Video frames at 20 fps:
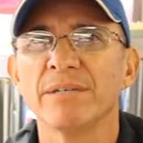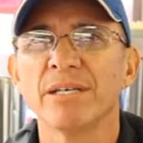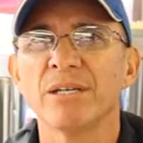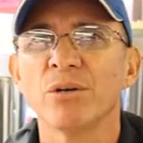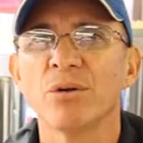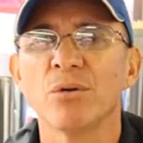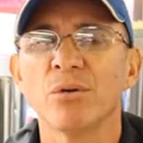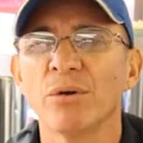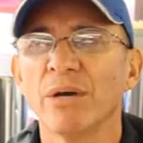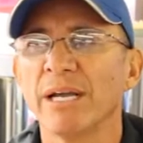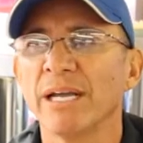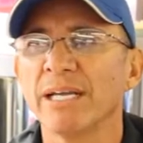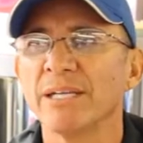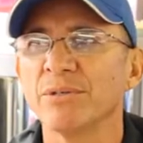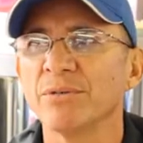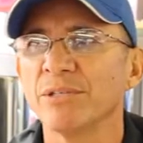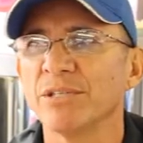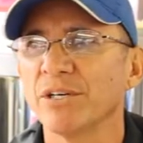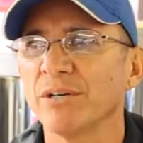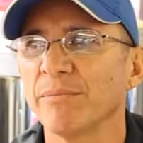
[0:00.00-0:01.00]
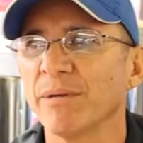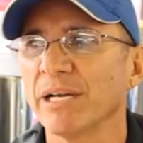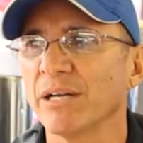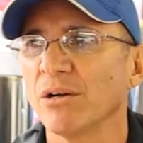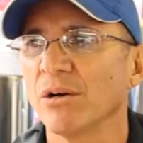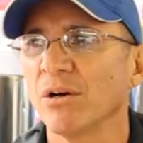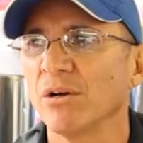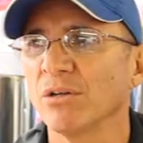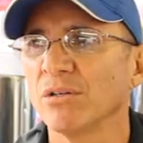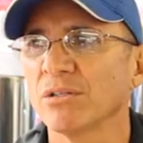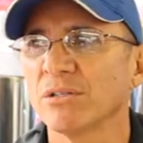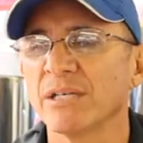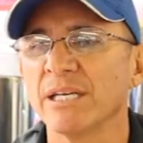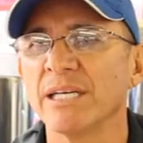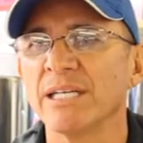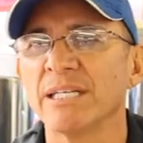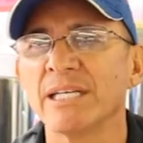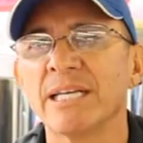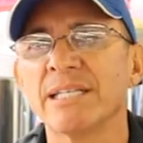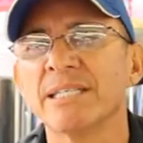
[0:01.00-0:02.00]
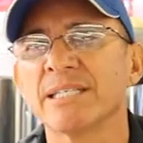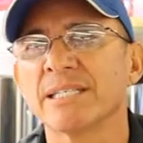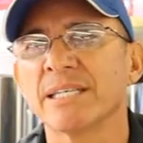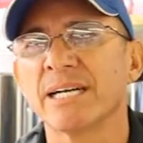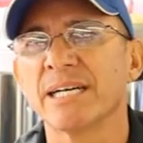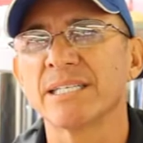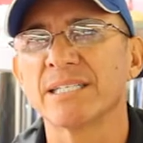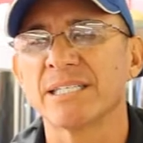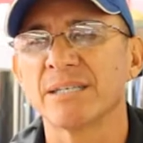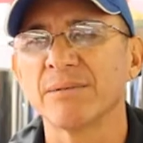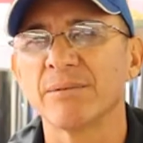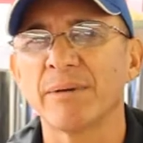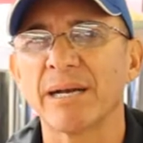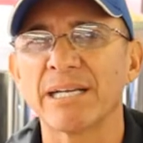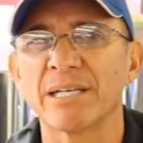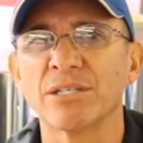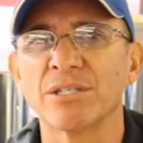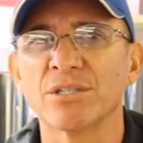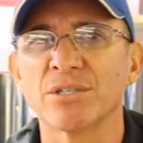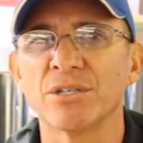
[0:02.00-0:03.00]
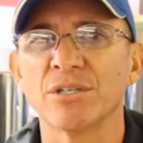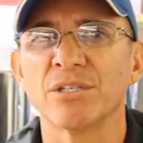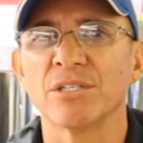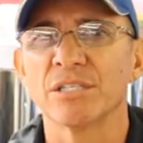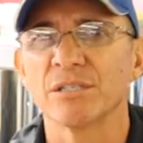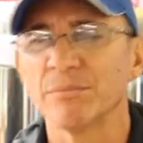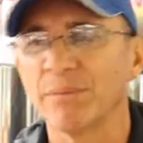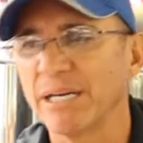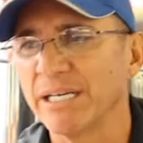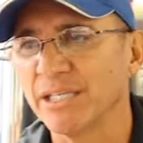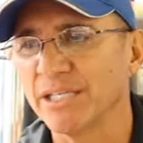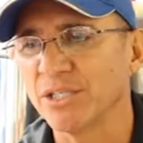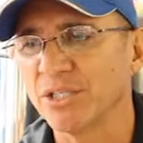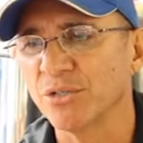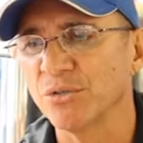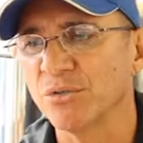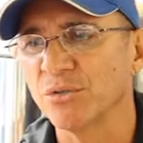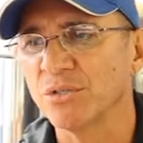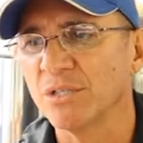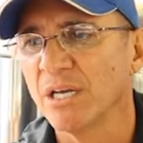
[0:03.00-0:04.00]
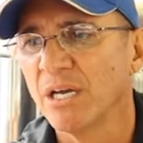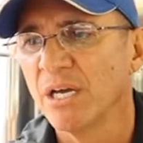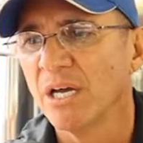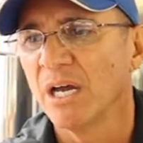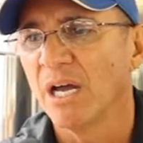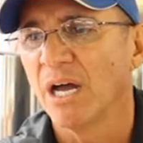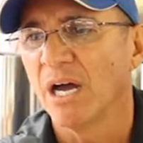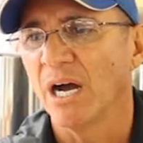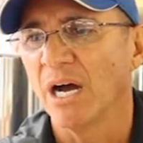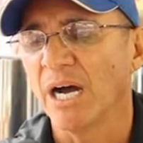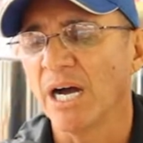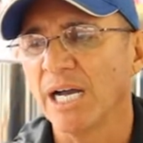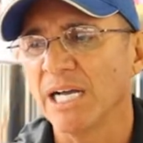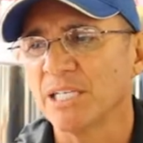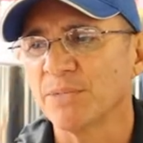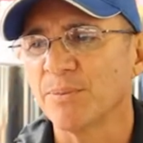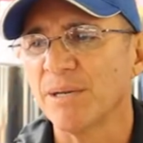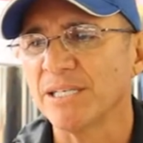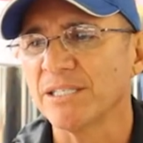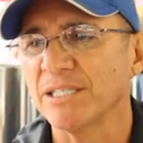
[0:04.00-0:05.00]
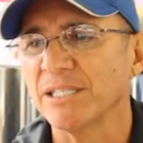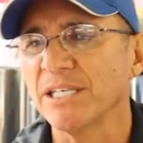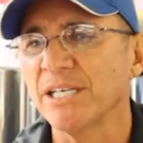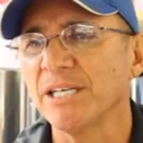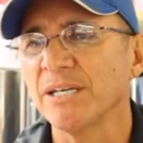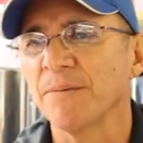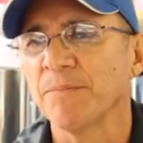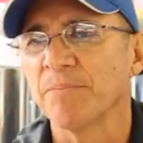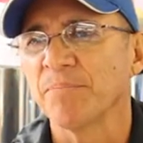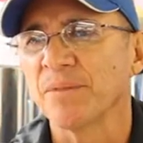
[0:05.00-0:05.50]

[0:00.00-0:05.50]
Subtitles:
you know, and returned my calls and discussed some of my concerns, some of my issues, especially